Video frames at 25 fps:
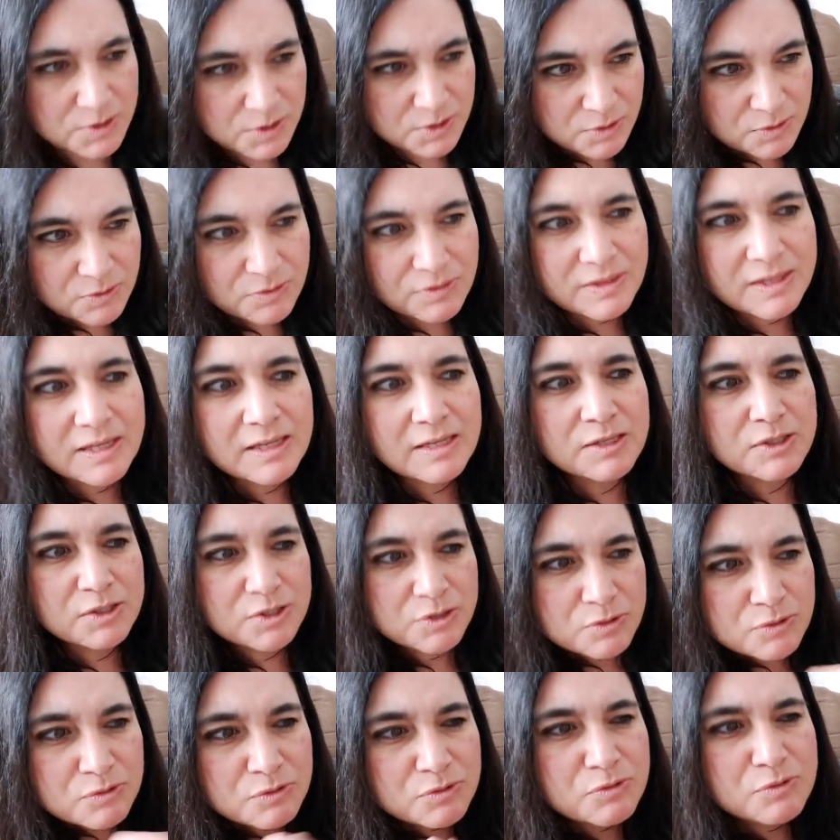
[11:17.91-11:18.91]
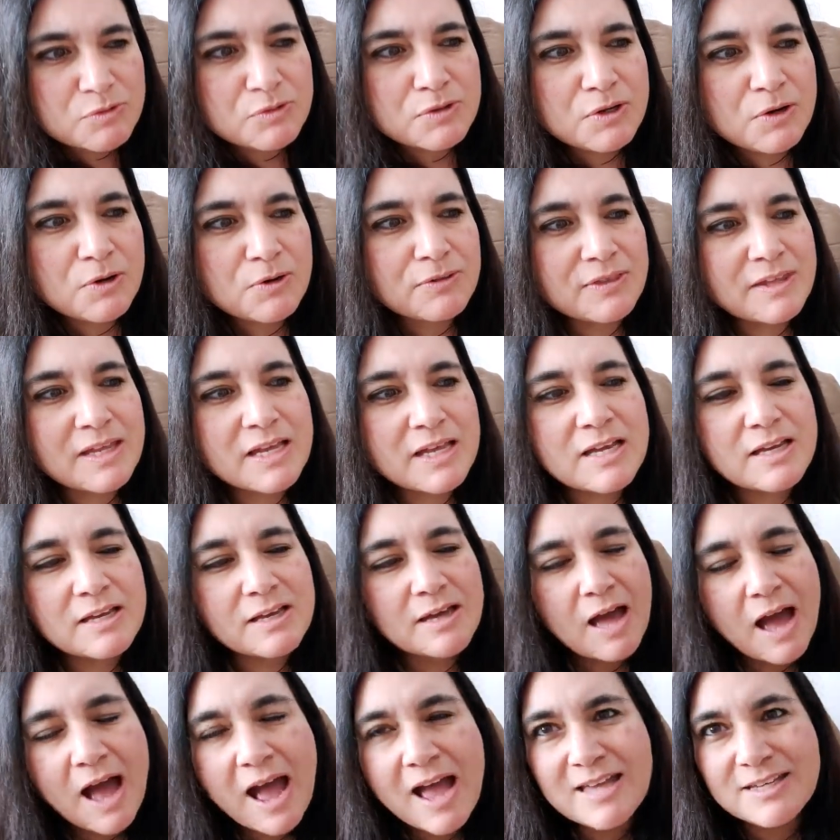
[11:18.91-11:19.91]
You think you do your
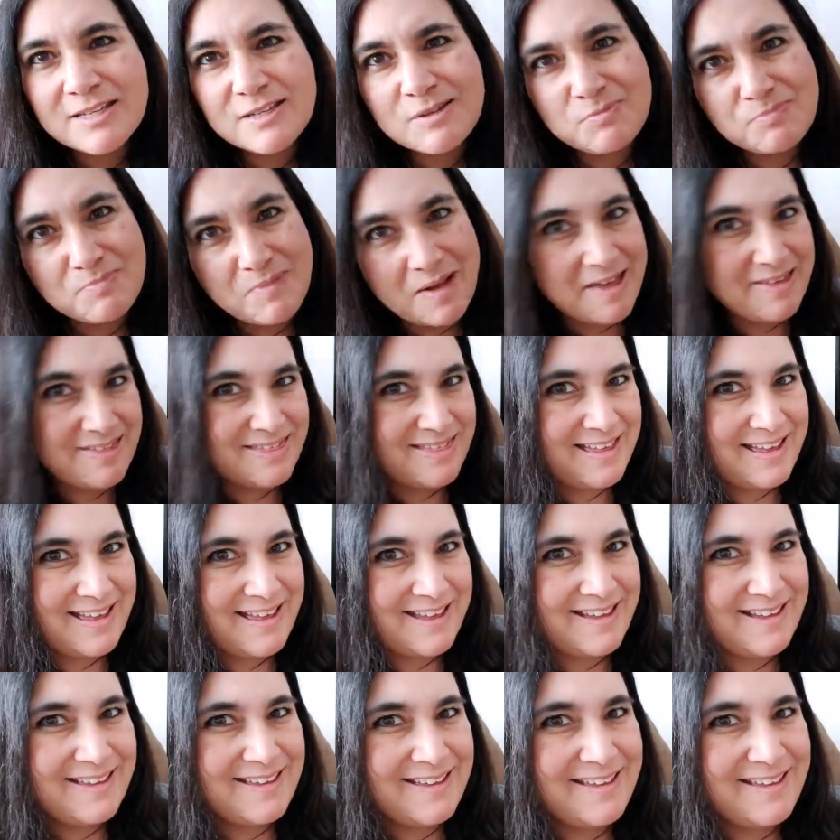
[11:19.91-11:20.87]
thing, I do my thing.